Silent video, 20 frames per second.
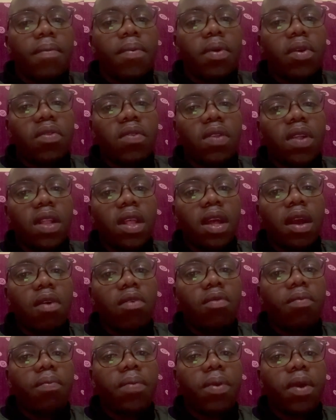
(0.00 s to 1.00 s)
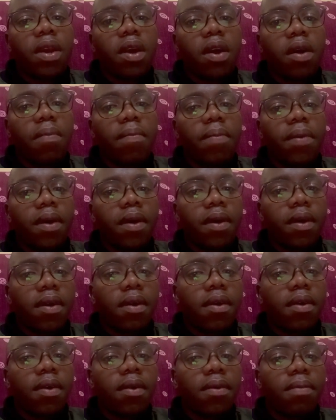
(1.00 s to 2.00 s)
personally, I would pick up
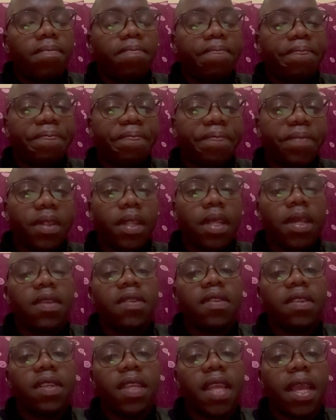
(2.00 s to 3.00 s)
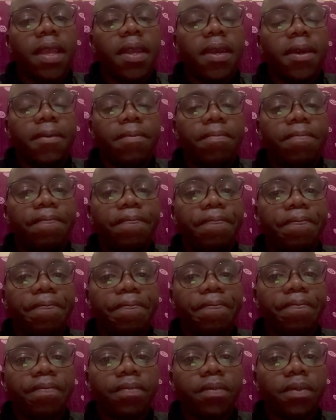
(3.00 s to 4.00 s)
a stake,
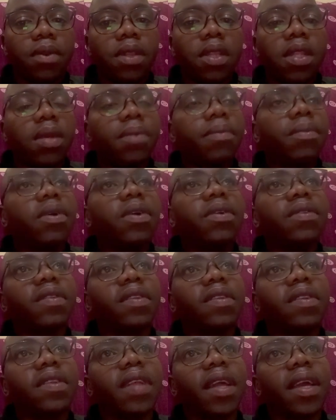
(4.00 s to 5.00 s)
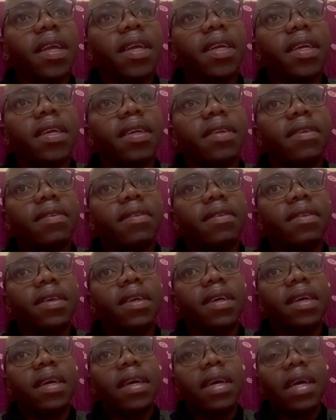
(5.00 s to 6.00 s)
because a stake is
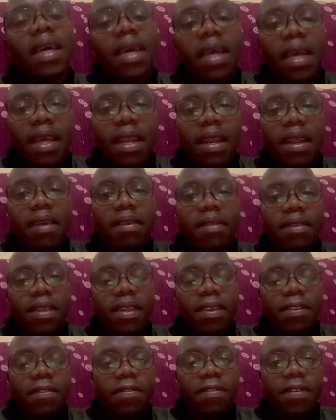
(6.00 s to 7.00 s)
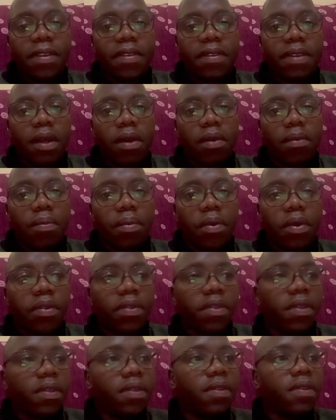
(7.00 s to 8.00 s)
a last in, first out
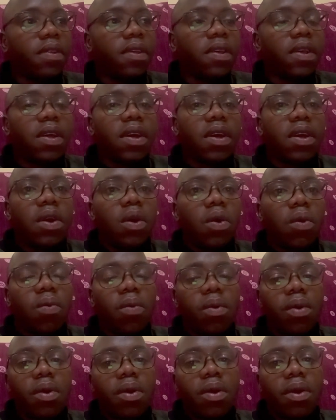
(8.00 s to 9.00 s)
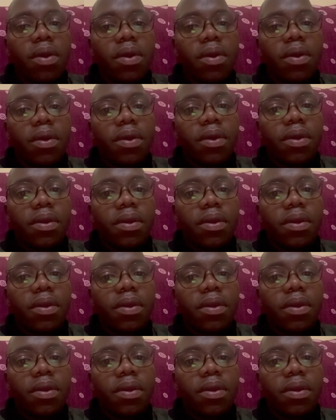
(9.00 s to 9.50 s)
process, where